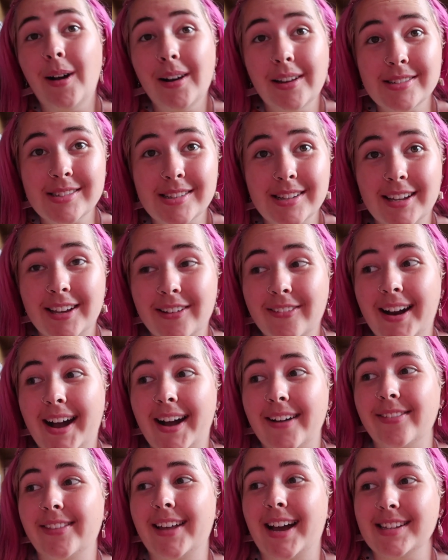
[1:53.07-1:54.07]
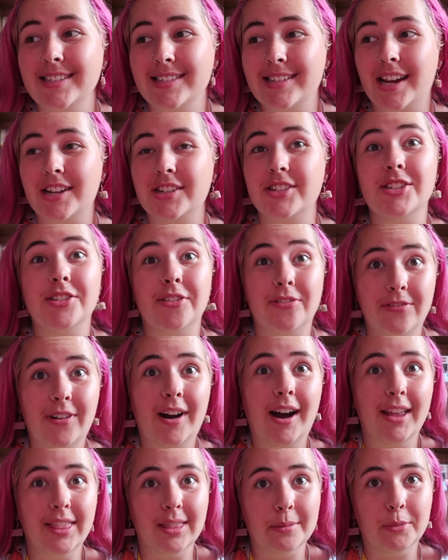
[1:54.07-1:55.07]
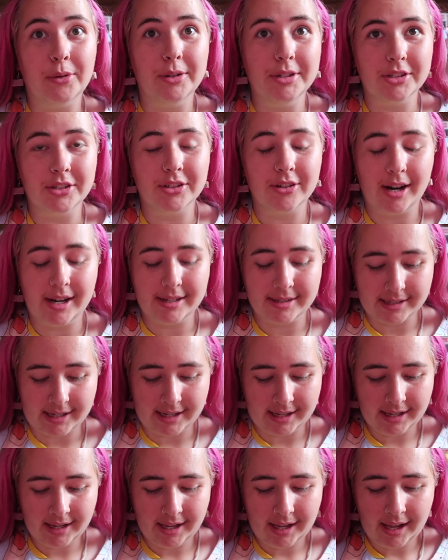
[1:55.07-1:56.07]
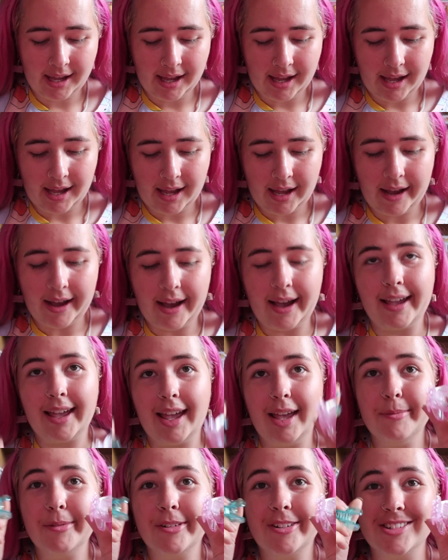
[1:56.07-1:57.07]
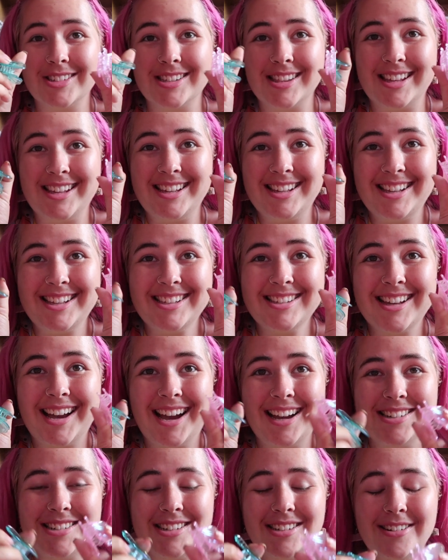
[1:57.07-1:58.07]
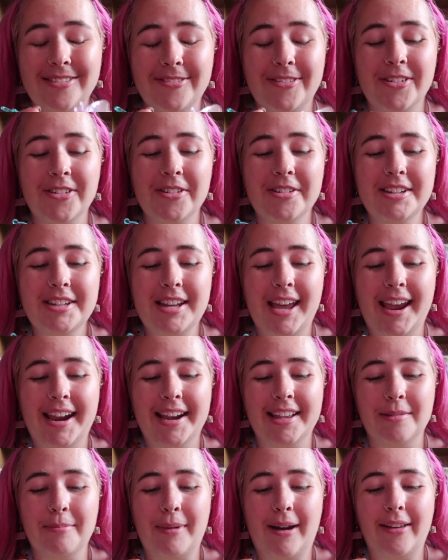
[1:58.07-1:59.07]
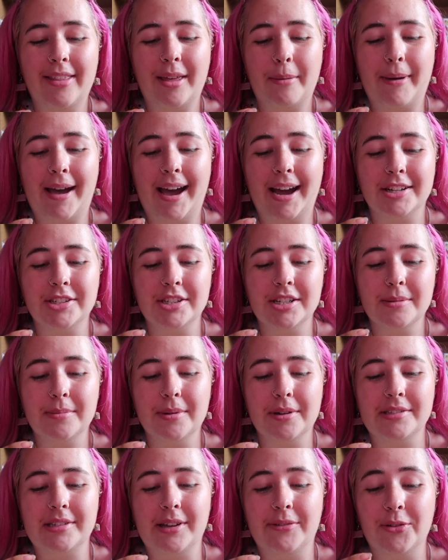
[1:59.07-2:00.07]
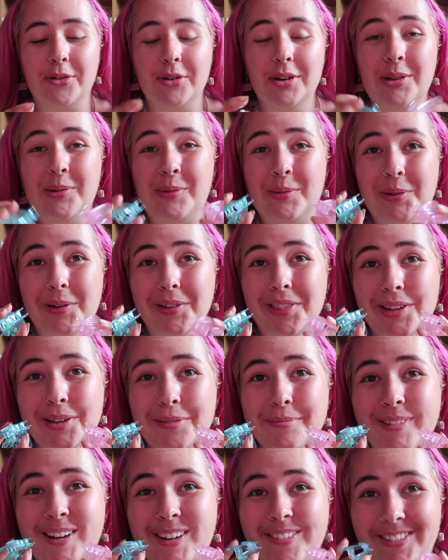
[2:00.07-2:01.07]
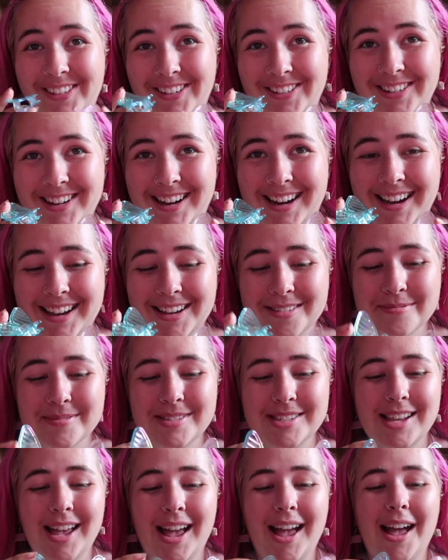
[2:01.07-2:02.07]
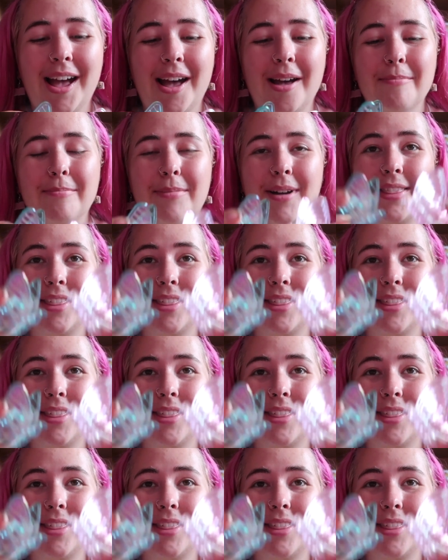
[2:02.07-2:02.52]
I was looking around that section to find the moisturiser, I came across these. I've already taken them out of their packaging because I've already worn them a few times, but